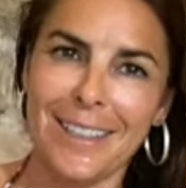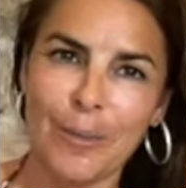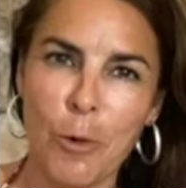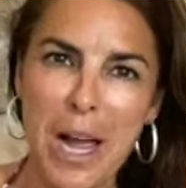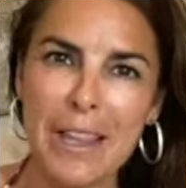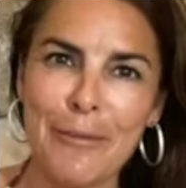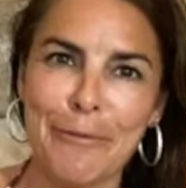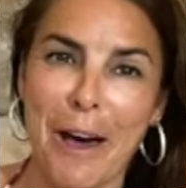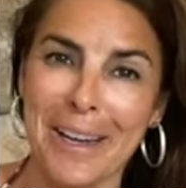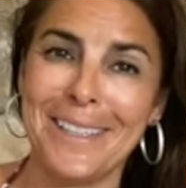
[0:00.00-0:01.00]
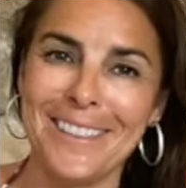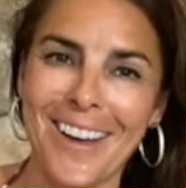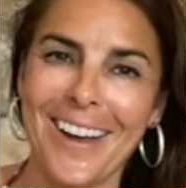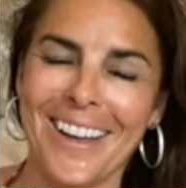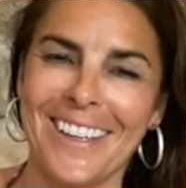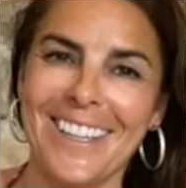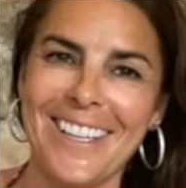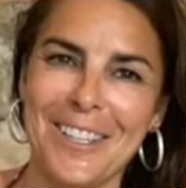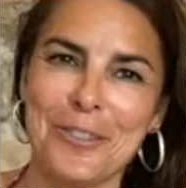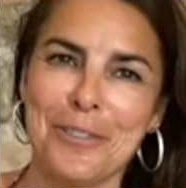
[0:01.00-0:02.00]
Why the fuck not?
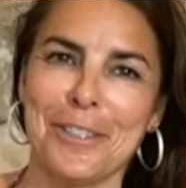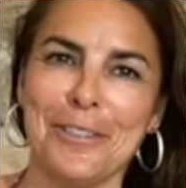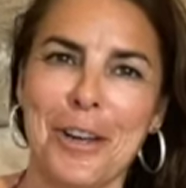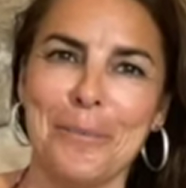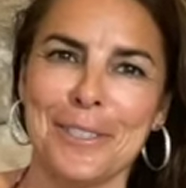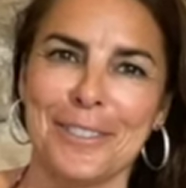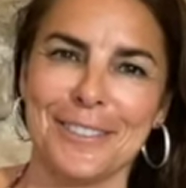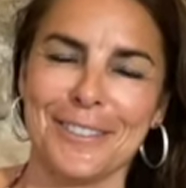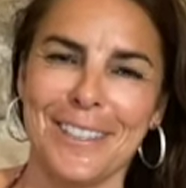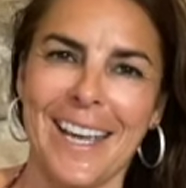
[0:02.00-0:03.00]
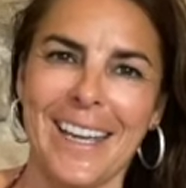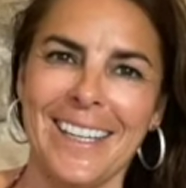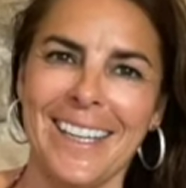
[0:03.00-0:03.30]
800 kilometers, okay?